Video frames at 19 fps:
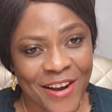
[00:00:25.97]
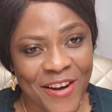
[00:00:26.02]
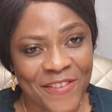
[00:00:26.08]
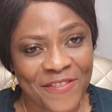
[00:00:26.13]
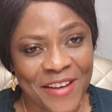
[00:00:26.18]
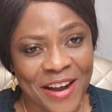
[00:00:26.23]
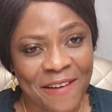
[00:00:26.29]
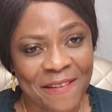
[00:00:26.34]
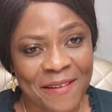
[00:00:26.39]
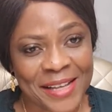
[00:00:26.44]

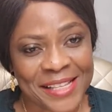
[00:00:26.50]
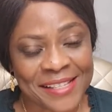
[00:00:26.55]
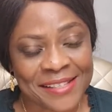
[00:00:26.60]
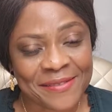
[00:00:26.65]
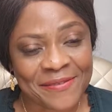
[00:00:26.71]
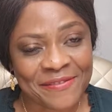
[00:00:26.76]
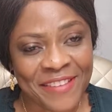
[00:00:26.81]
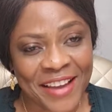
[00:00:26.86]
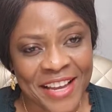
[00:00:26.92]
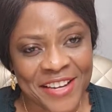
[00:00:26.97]
of our
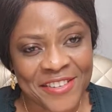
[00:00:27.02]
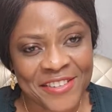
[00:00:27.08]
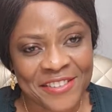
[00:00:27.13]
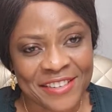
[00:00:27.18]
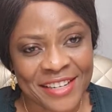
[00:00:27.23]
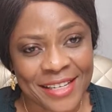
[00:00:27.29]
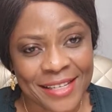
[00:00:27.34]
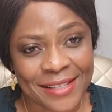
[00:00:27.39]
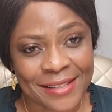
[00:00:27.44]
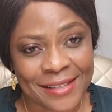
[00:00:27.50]

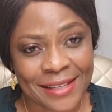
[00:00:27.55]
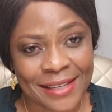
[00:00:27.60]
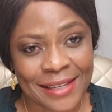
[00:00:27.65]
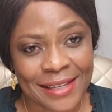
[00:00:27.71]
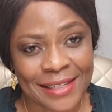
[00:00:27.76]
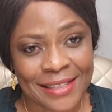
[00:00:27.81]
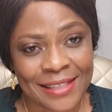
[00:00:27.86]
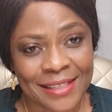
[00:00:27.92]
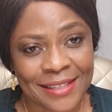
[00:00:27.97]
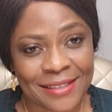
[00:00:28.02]
Fenugreek
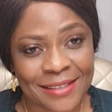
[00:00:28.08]
seed